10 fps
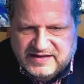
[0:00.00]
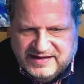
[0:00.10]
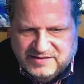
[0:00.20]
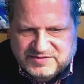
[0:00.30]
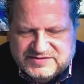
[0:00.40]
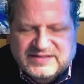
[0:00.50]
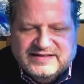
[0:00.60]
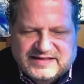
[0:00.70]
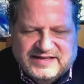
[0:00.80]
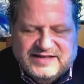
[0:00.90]
It
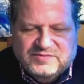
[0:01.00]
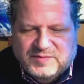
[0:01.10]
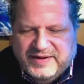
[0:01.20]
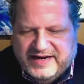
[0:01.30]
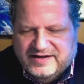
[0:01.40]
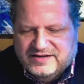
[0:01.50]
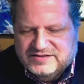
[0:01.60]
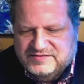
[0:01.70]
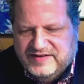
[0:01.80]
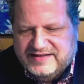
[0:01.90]
needed repairs.
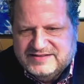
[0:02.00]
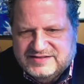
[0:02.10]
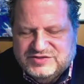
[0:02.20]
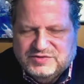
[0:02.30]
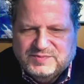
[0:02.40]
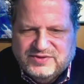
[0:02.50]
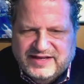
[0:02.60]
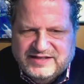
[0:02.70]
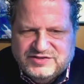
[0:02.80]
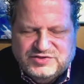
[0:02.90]
The fact is you were
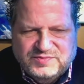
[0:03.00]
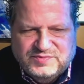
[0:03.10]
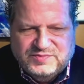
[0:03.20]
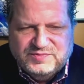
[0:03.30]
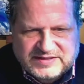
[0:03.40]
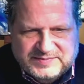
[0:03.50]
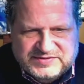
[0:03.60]
planning 2 big trips.